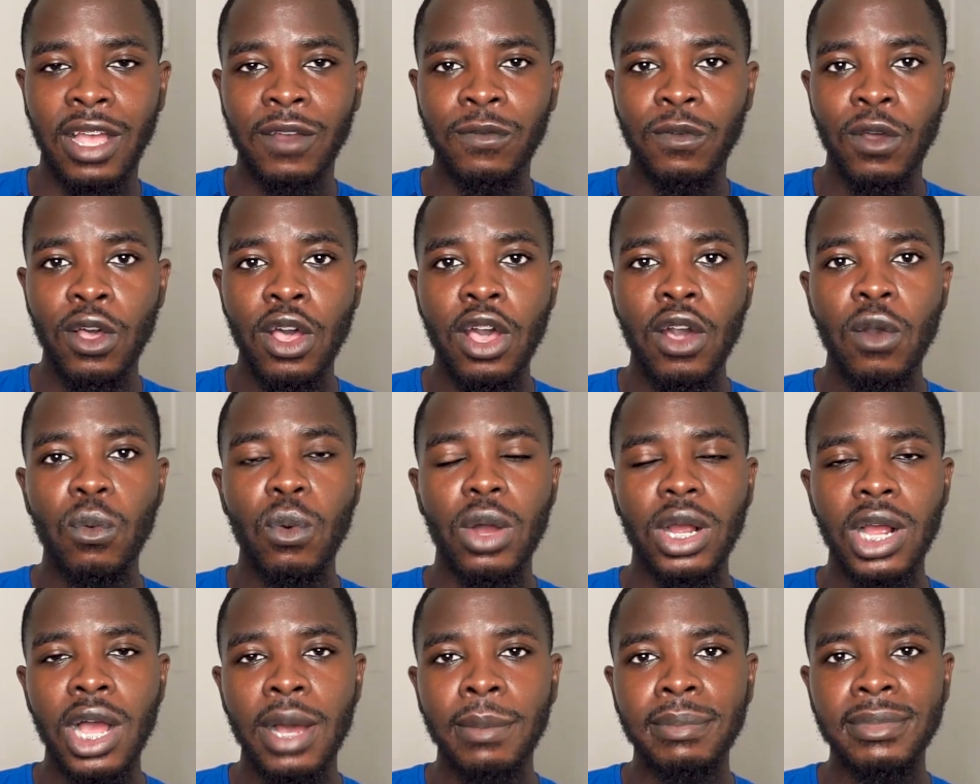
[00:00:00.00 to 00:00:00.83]
off
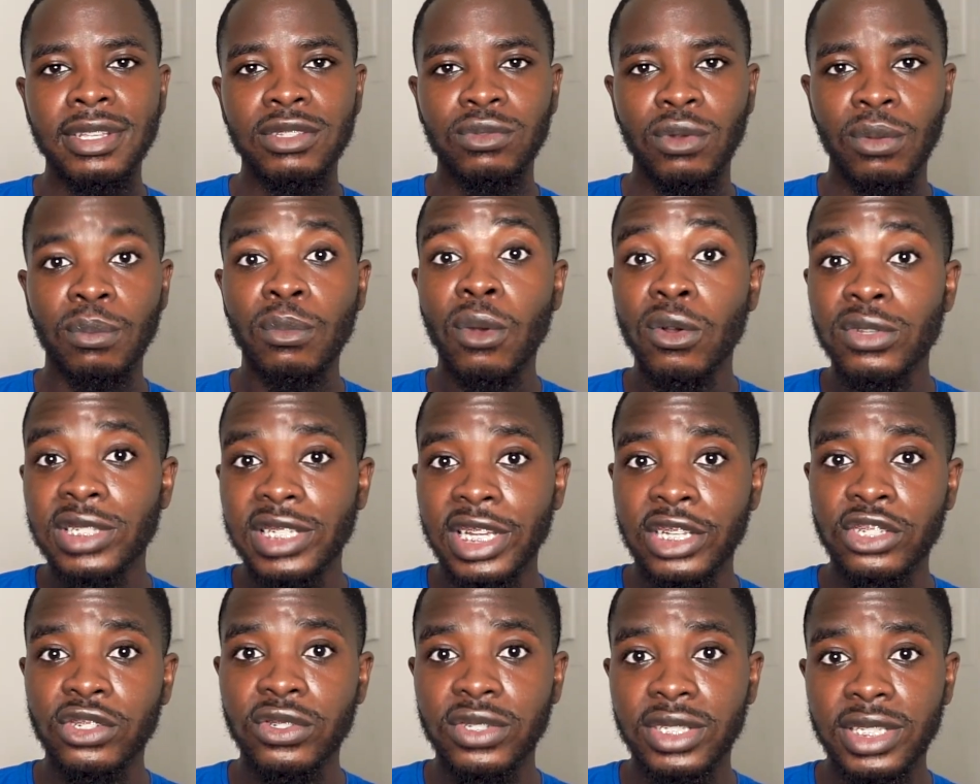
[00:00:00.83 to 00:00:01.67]
what companies we're
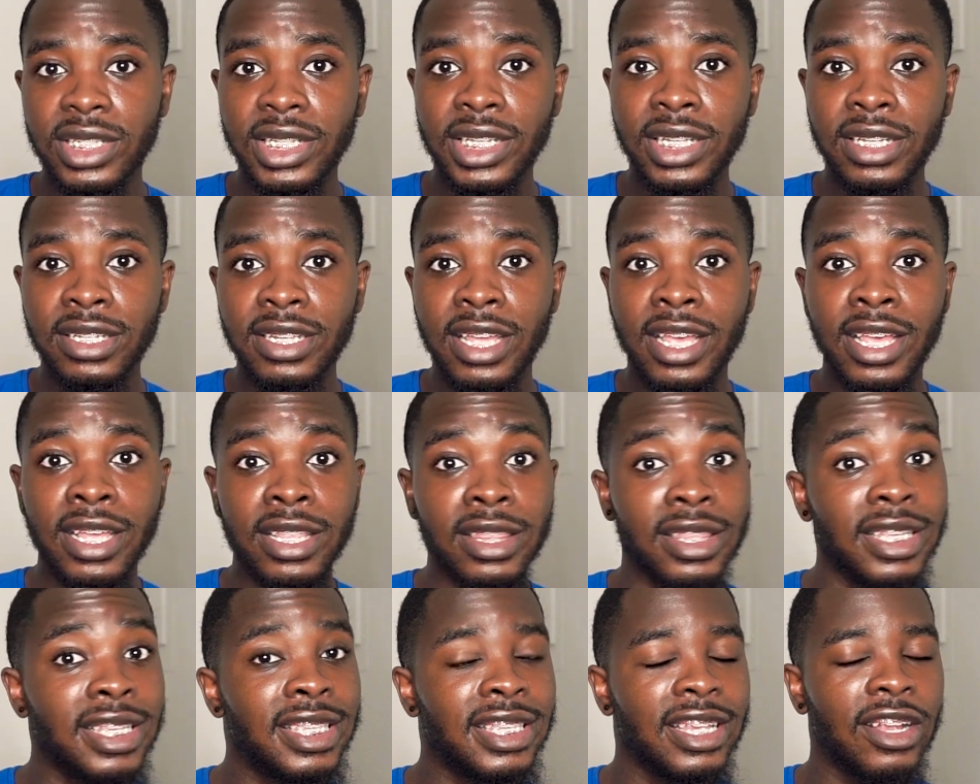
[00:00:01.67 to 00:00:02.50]
most interested in
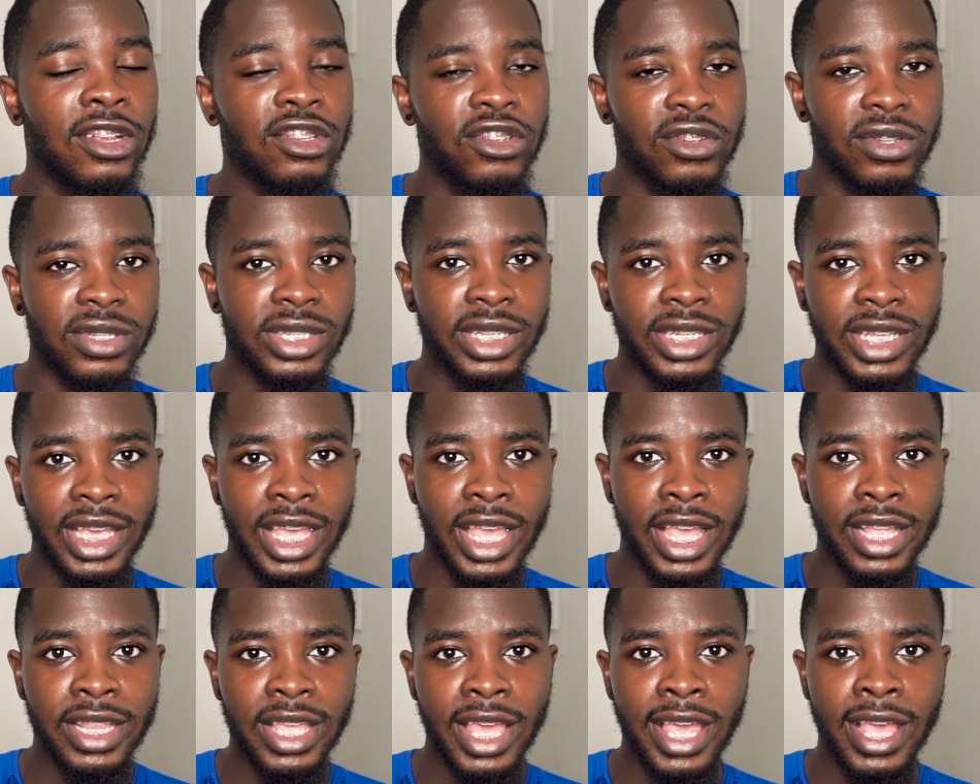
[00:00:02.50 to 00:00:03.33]
and least interested
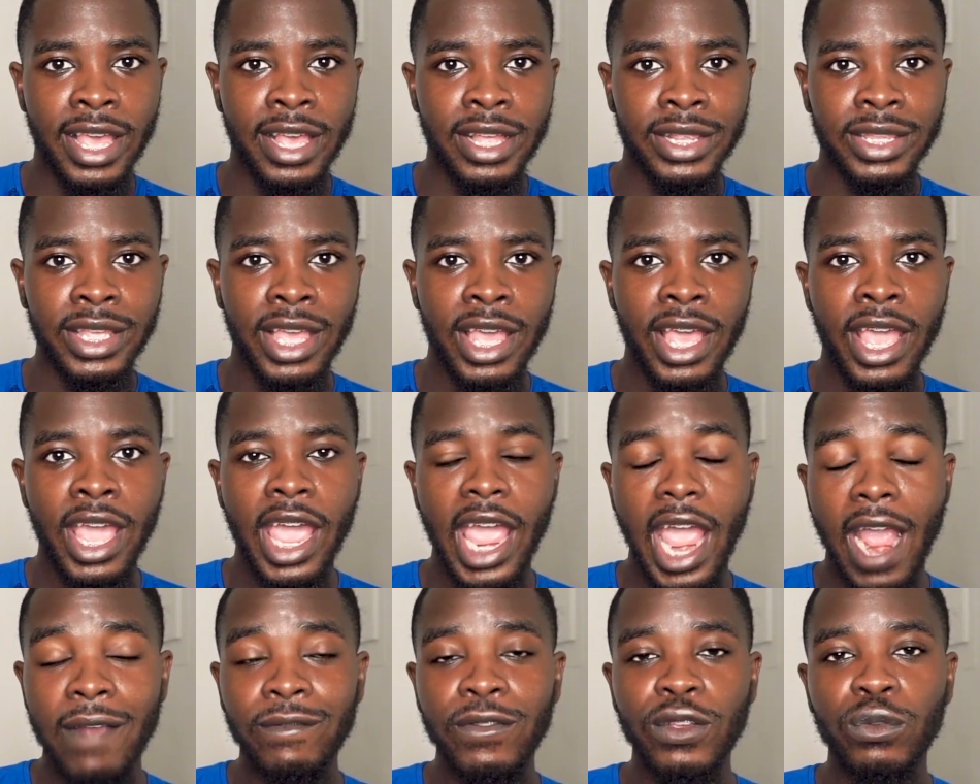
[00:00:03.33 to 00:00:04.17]
in and
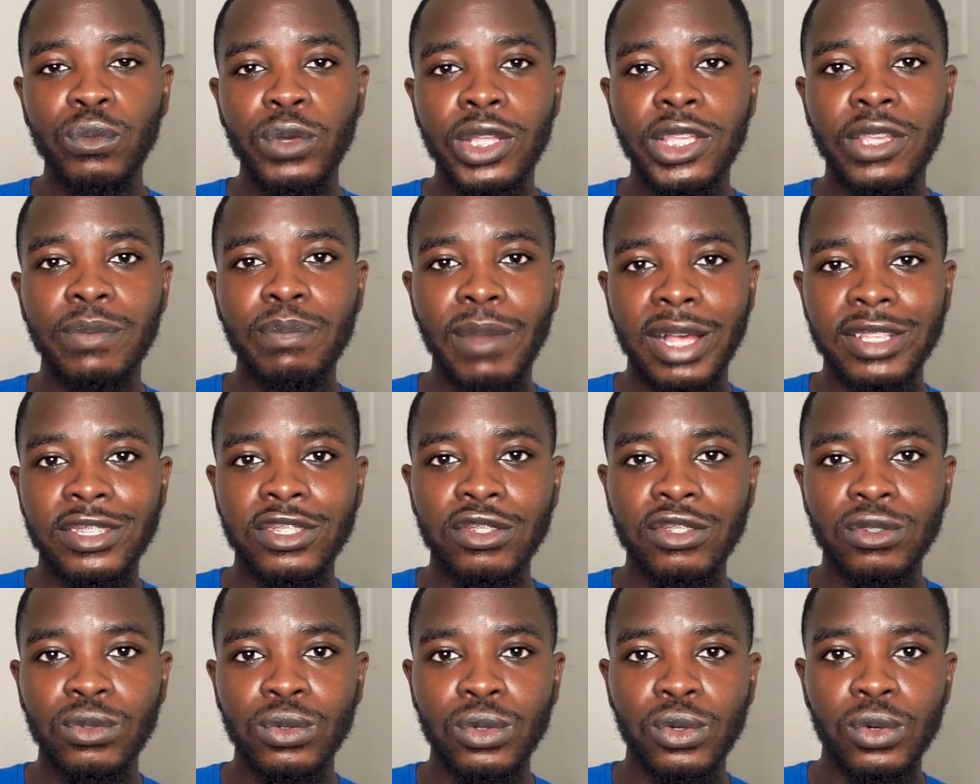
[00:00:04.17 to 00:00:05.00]
every week my
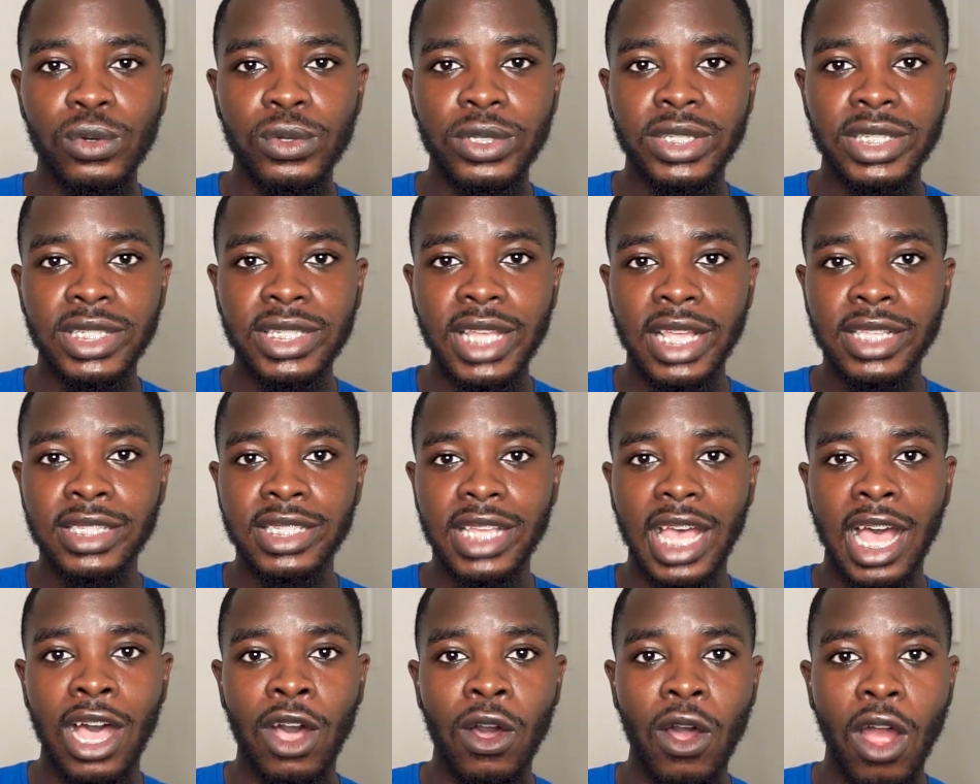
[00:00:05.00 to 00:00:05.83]
school
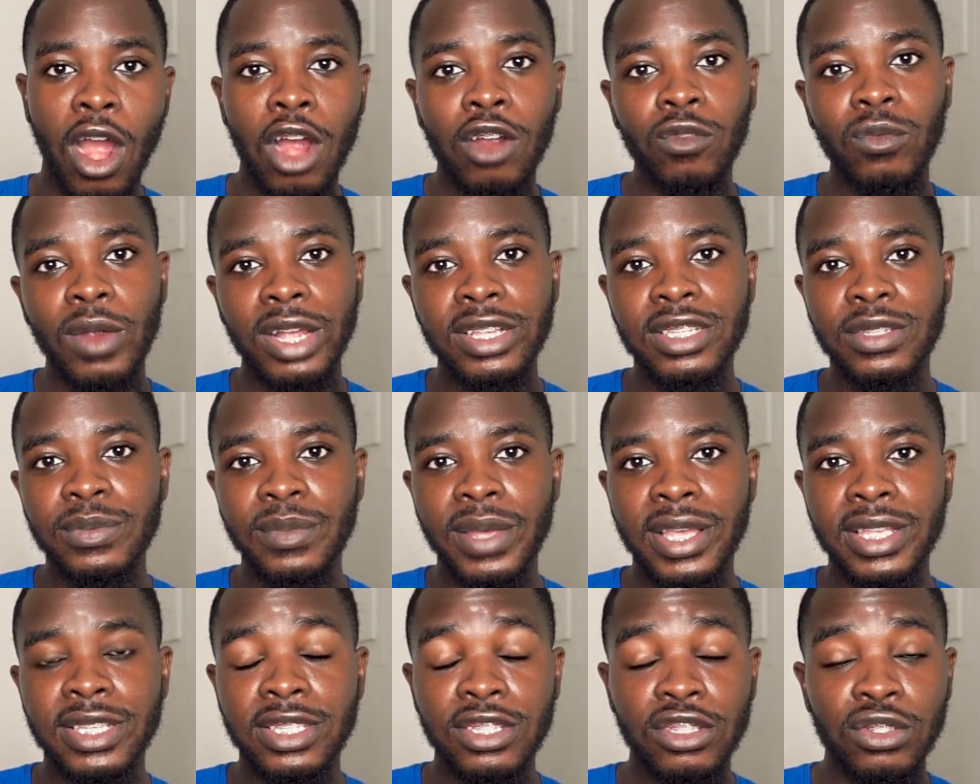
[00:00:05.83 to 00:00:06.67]
sends out our
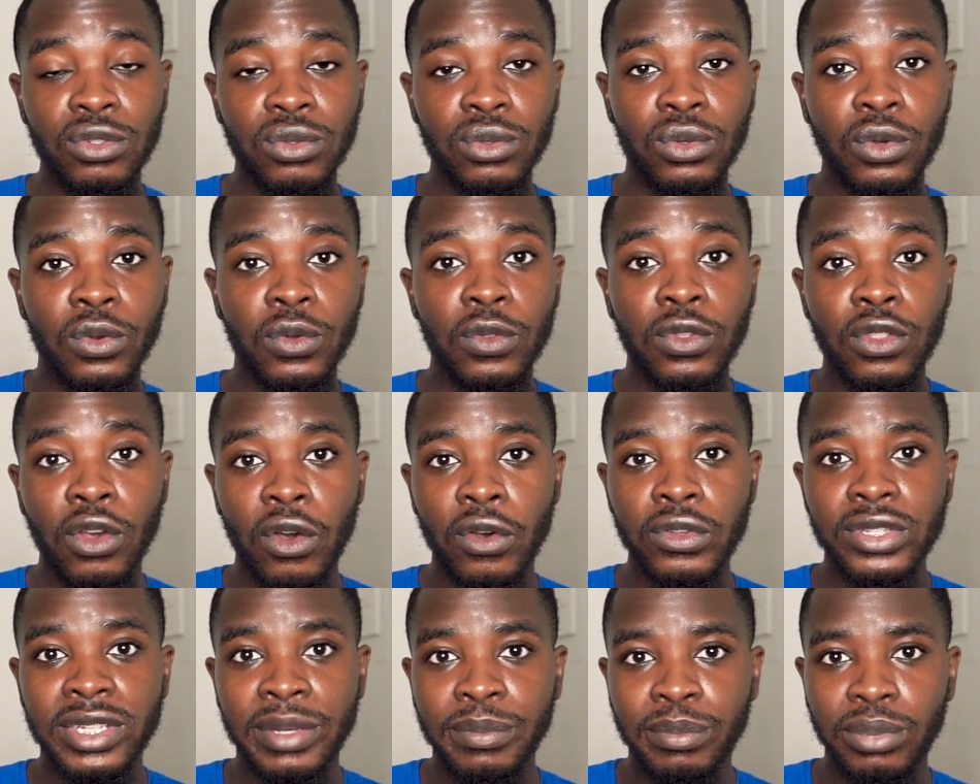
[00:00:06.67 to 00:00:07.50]
resumes to
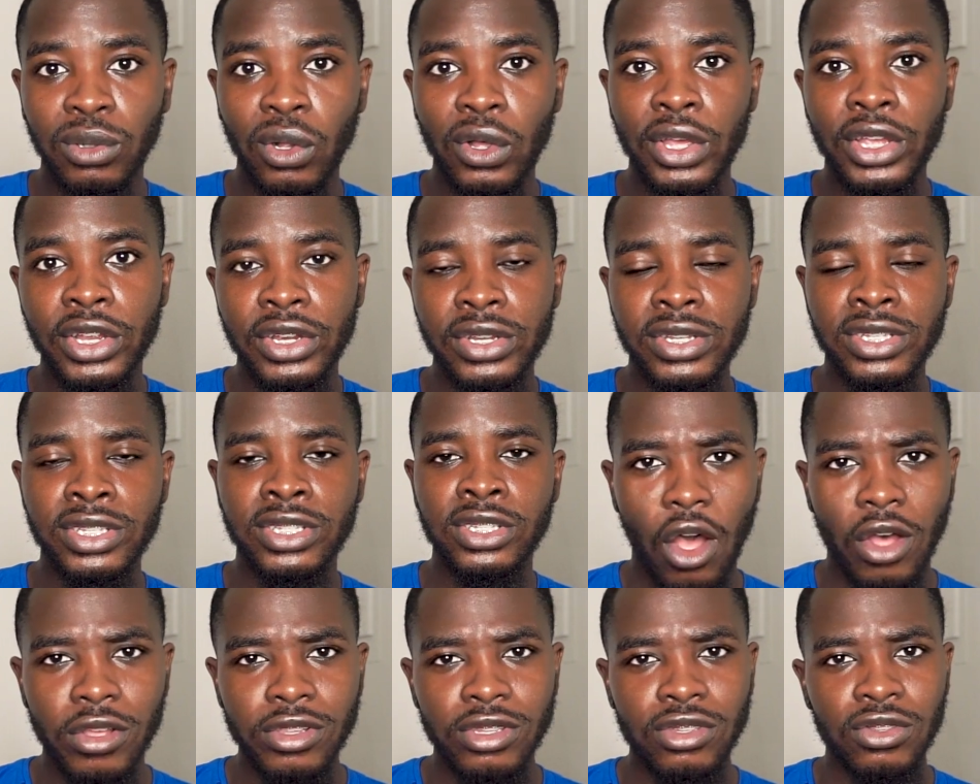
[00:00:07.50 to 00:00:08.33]
those employers.
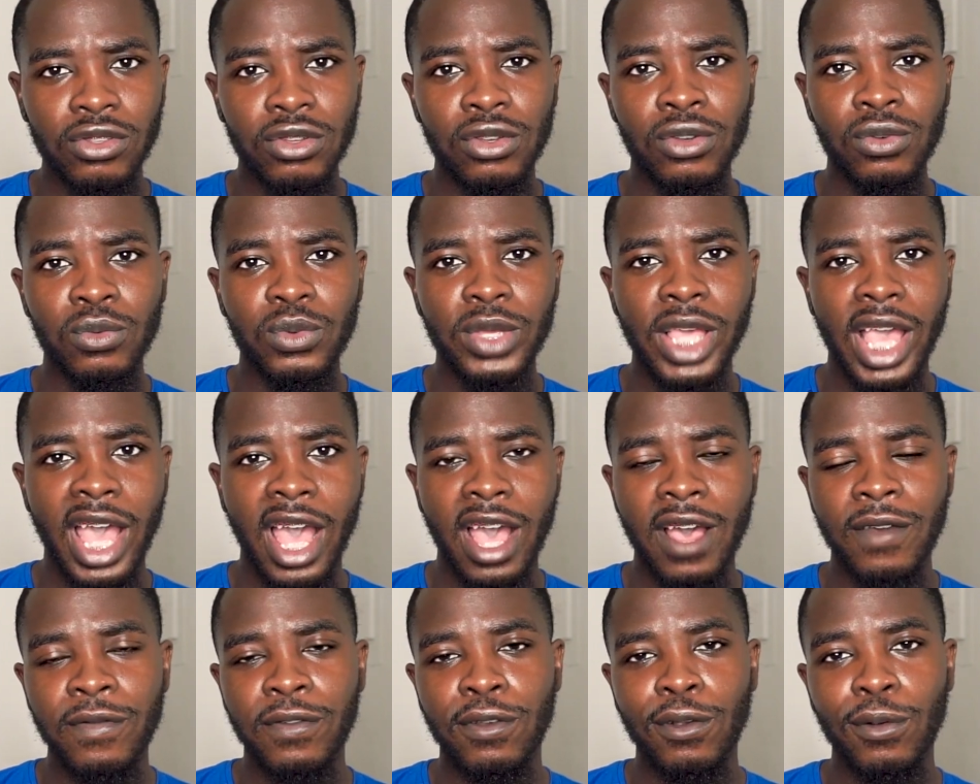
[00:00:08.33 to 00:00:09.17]
Also we
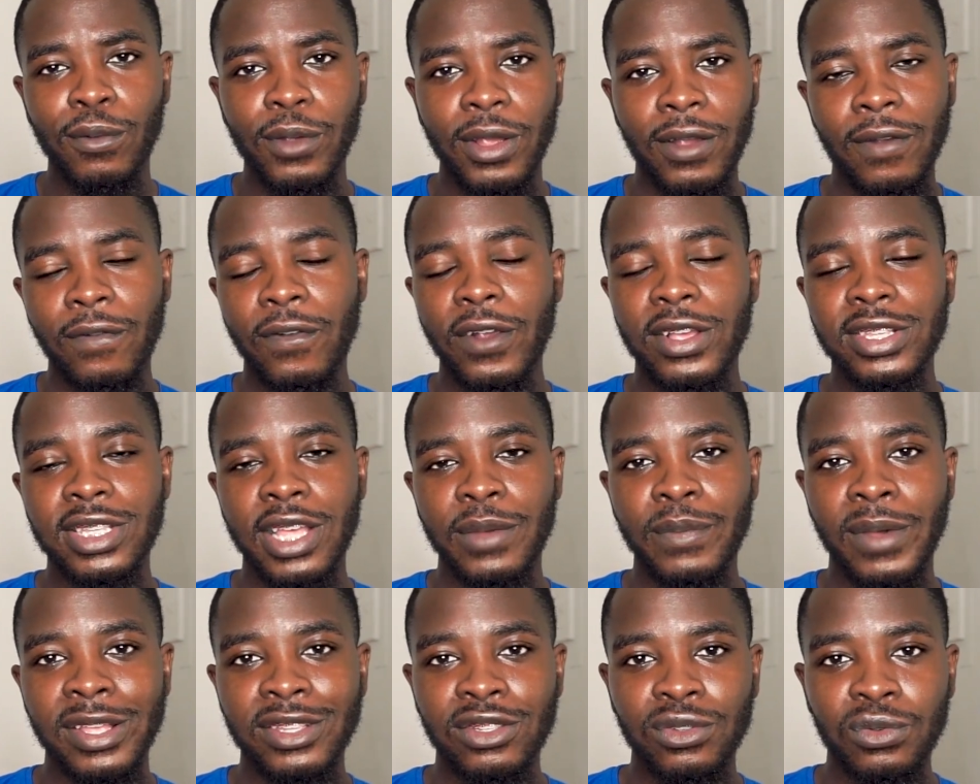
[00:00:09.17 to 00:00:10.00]
have career fairs
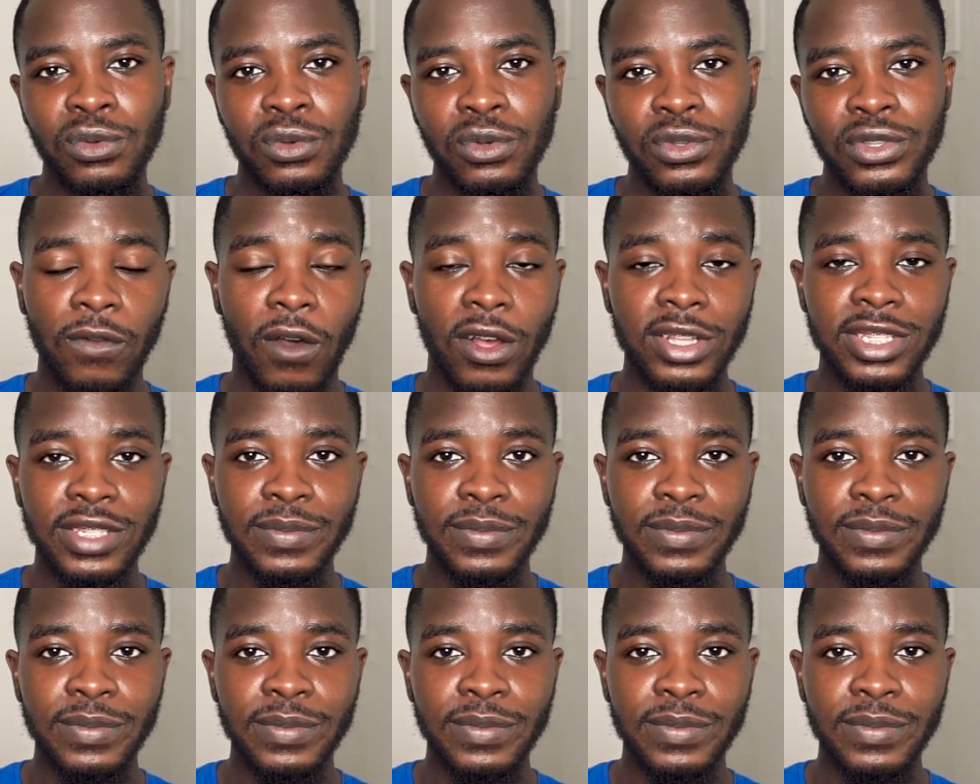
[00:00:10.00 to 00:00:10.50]
at my school. Fall